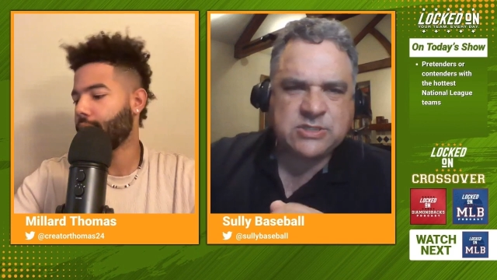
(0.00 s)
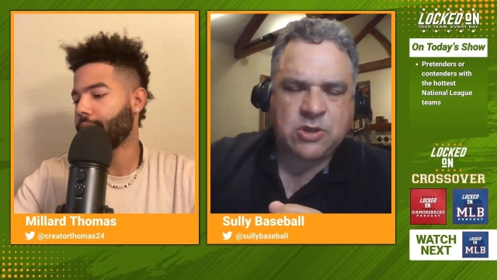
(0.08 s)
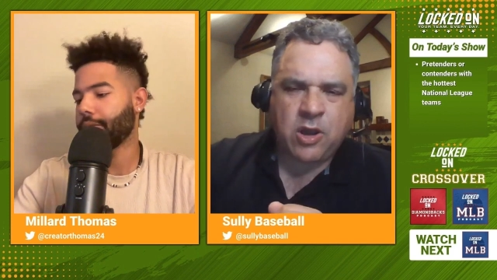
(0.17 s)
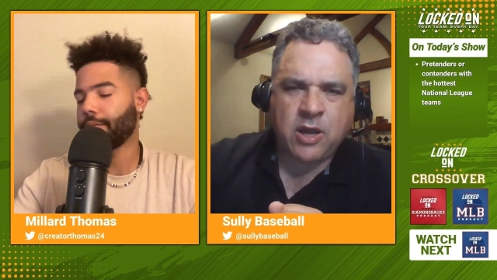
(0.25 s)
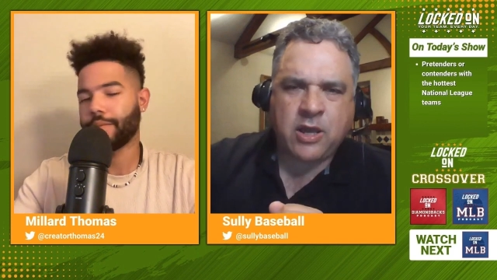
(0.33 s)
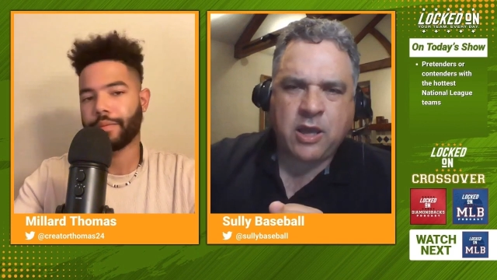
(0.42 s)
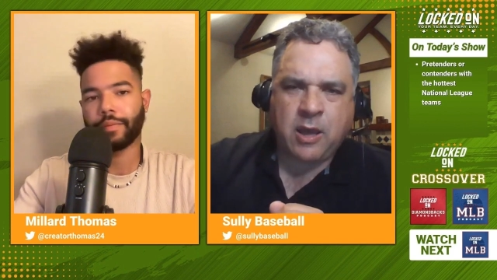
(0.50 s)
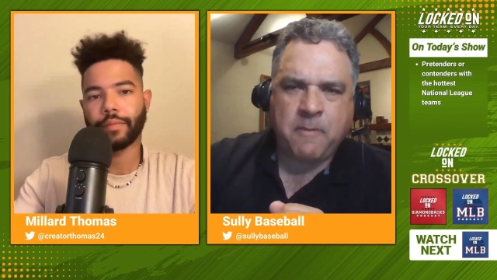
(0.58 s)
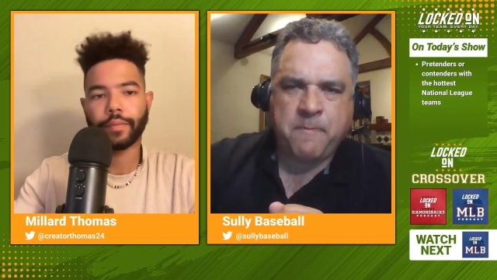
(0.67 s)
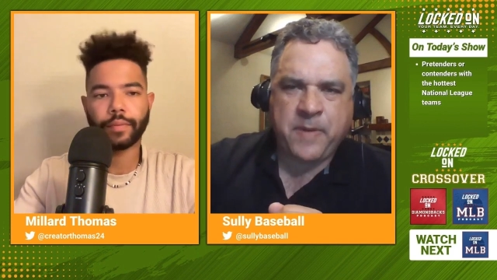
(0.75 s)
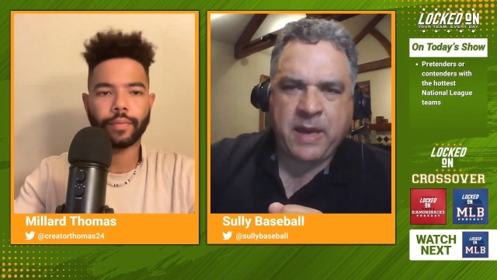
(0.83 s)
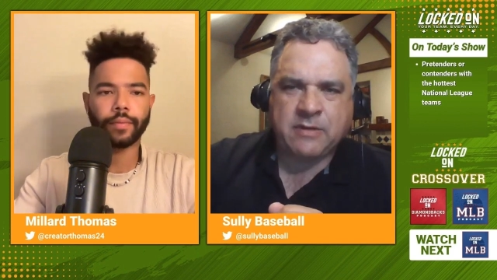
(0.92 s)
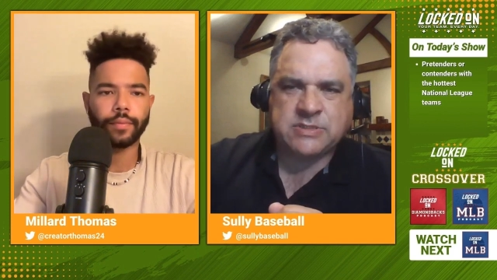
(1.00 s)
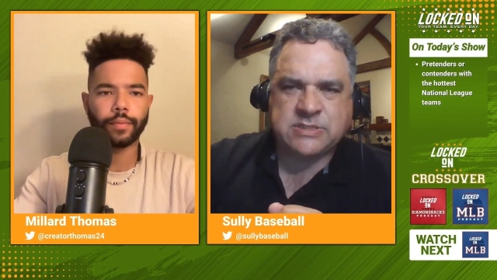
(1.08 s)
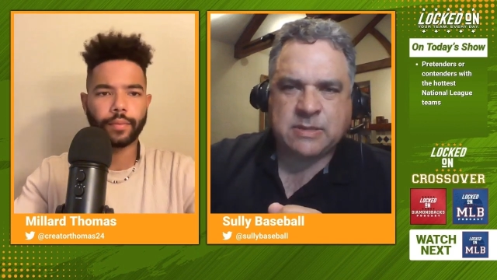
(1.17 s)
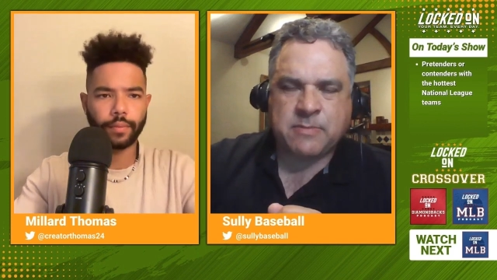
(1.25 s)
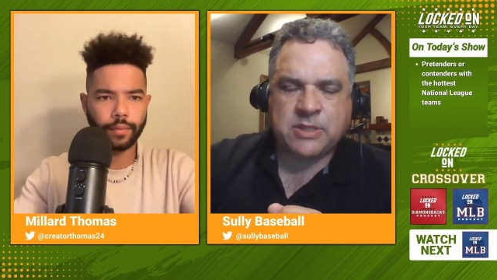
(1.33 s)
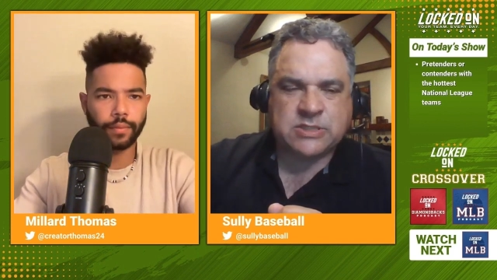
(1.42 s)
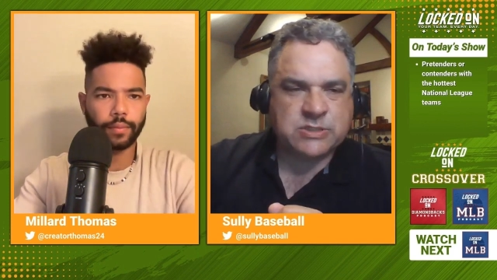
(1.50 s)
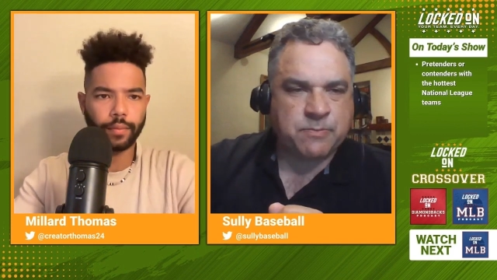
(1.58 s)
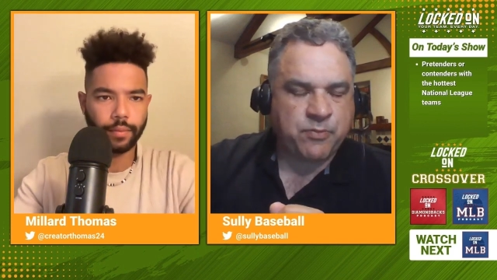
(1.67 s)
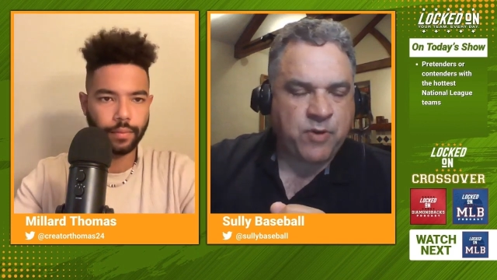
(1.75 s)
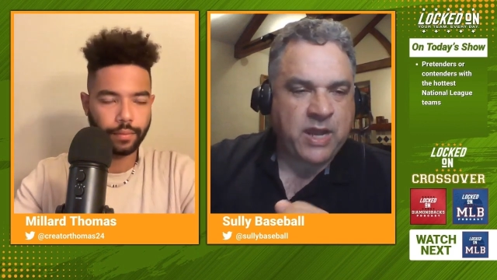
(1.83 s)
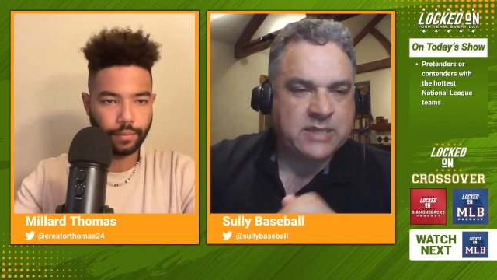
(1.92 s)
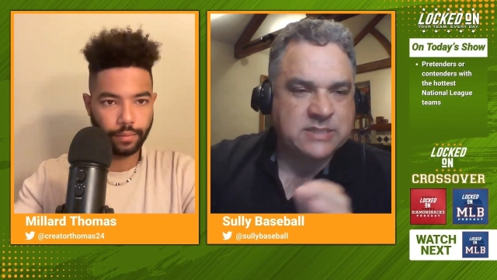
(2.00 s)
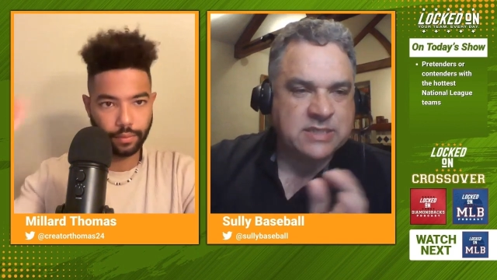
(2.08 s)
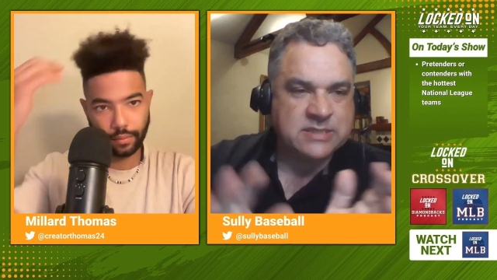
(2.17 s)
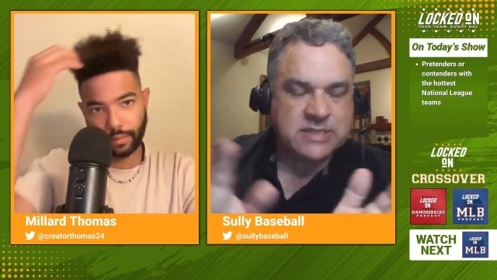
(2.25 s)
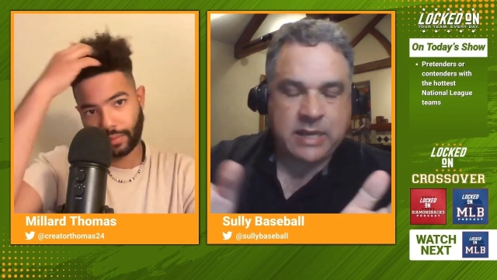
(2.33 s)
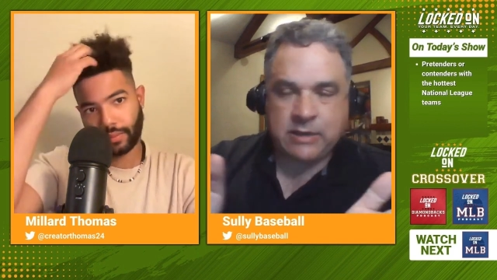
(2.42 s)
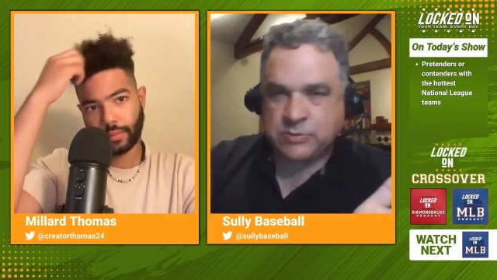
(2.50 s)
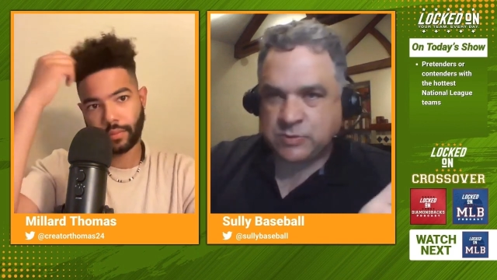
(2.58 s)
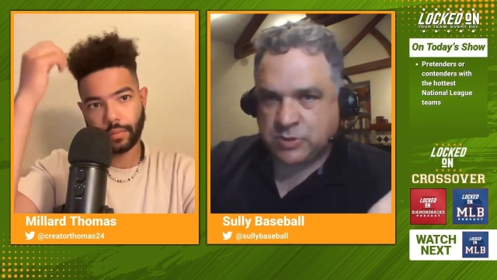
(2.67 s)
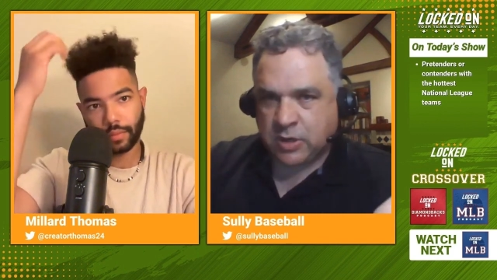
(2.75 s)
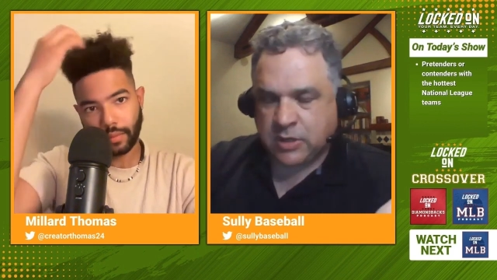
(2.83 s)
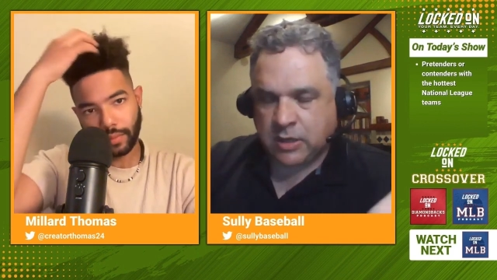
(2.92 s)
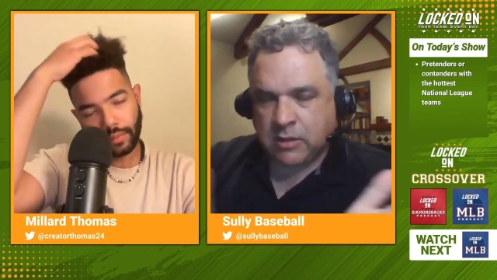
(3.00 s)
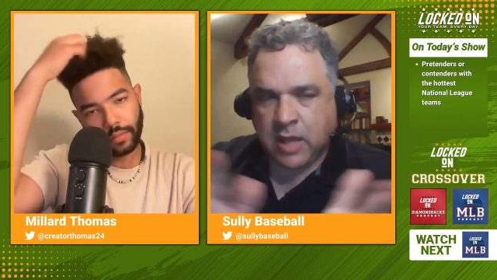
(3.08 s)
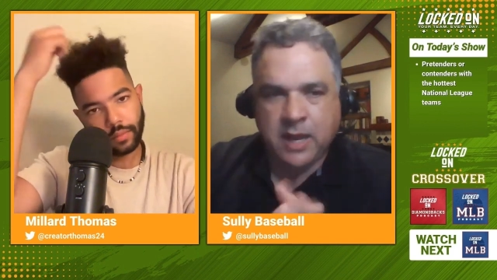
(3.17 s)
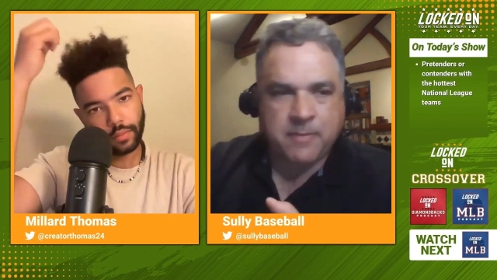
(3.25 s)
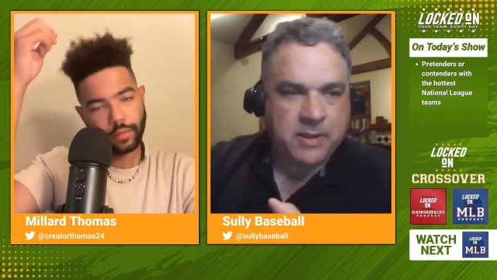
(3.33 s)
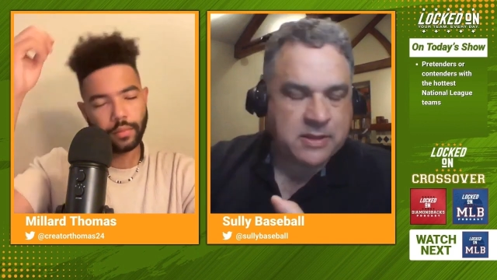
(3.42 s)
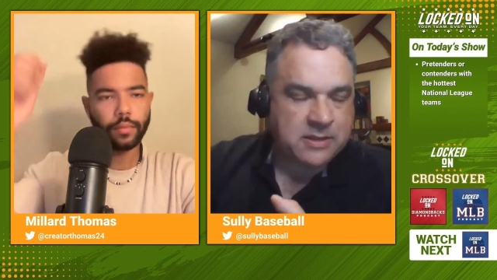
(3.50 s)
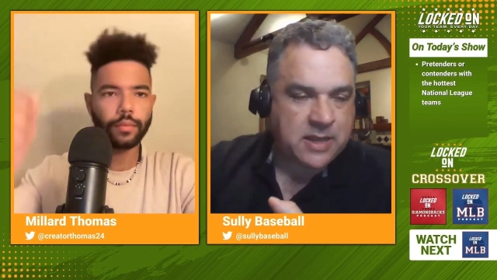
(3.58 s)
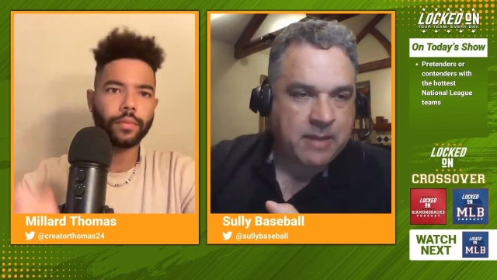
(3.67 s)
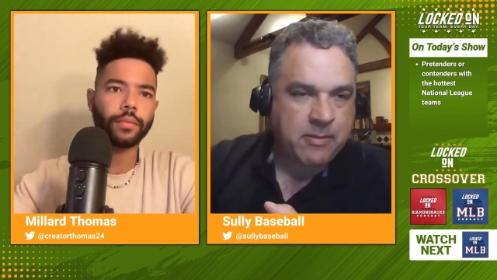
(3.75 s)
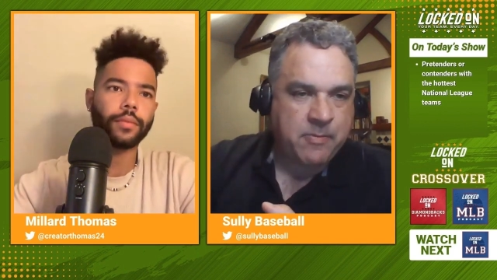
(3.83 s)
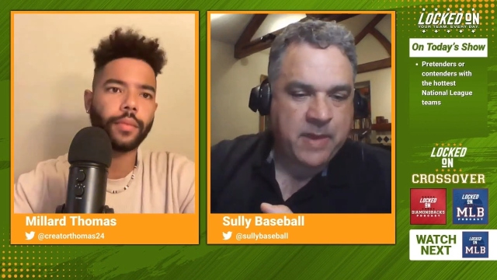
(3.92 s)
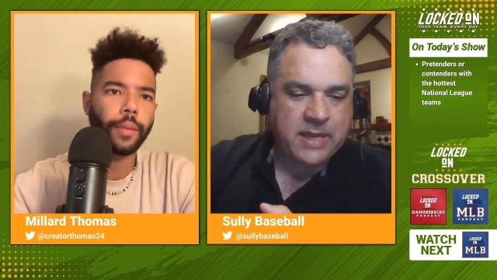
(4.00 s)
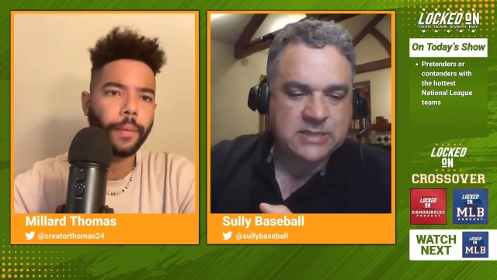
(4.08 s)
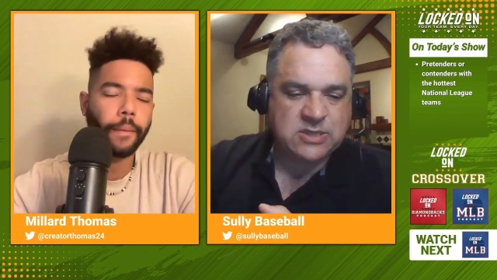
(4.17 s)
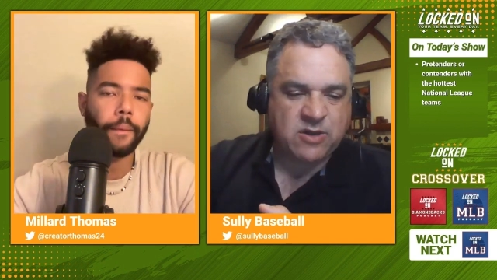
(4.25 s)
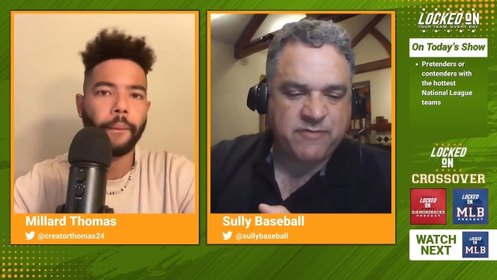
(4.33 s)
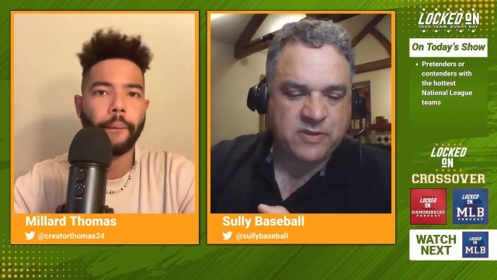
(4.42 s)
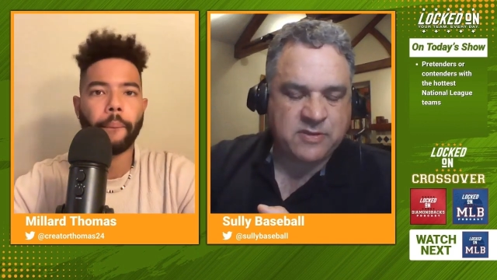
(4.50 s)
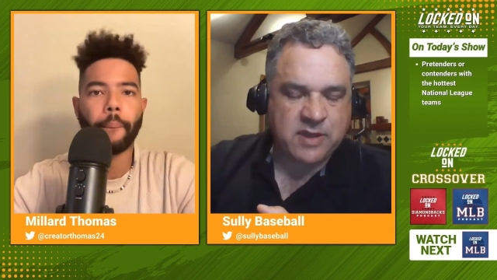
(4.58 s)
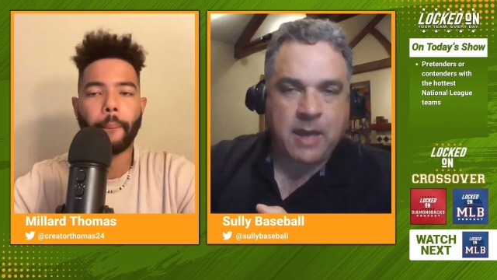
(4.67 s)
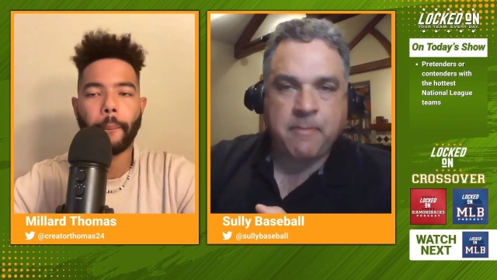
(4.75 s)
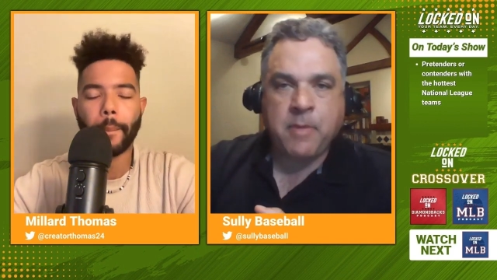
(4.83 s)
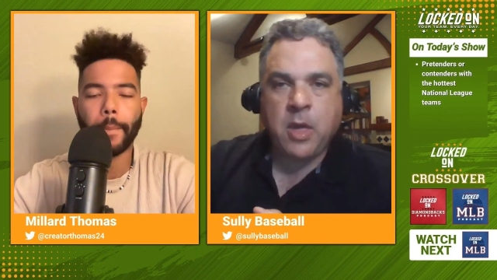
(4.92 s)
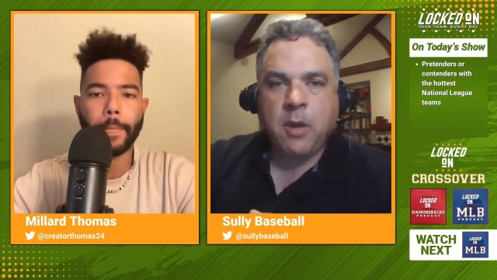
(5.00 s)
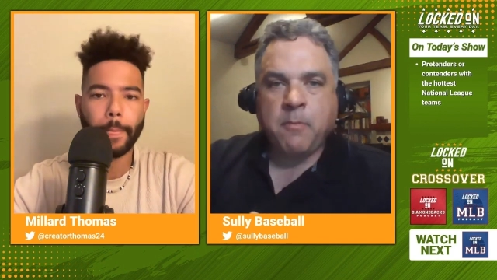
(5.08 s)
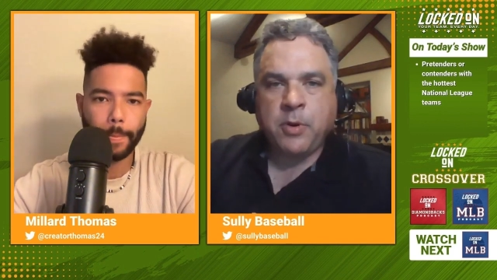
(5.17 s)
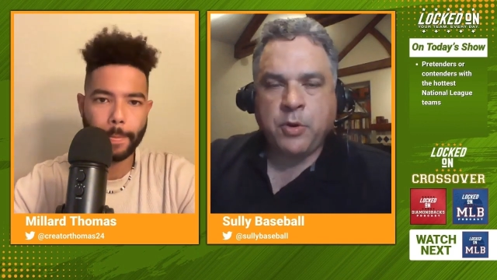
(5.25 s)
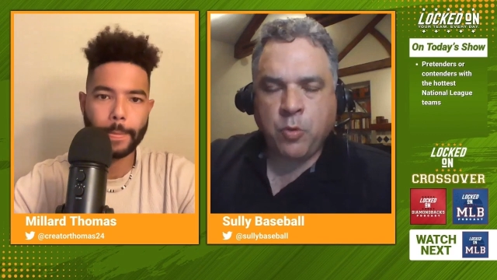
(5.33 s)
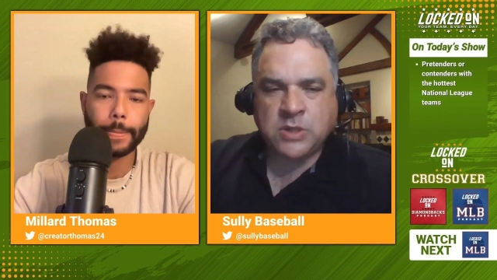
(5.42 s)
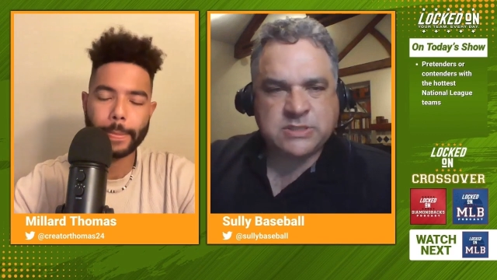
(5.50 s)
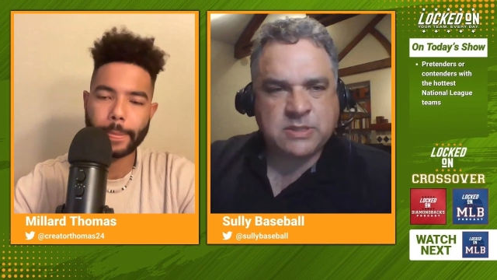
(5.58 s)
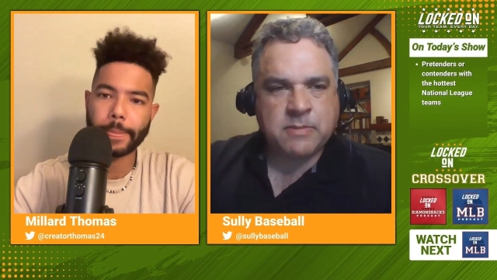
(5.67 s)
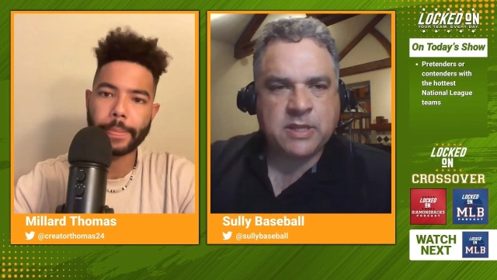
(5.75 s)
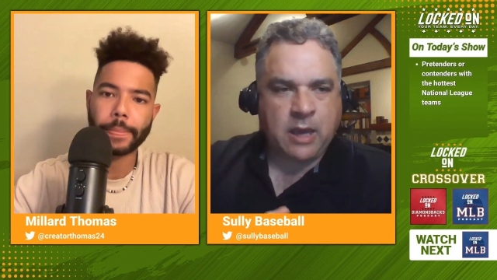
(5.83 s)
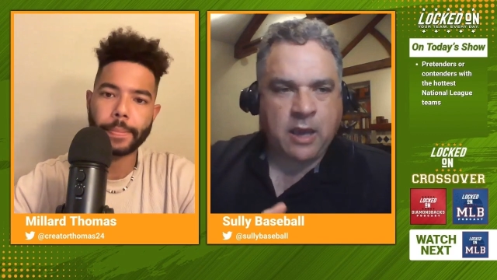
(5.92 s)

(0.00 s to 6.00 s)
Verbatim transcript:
Speaker 1: talk about some of the surprise contenders. We talked a lot about the Diamondbacks off the top, but mm-hmm. who are some of the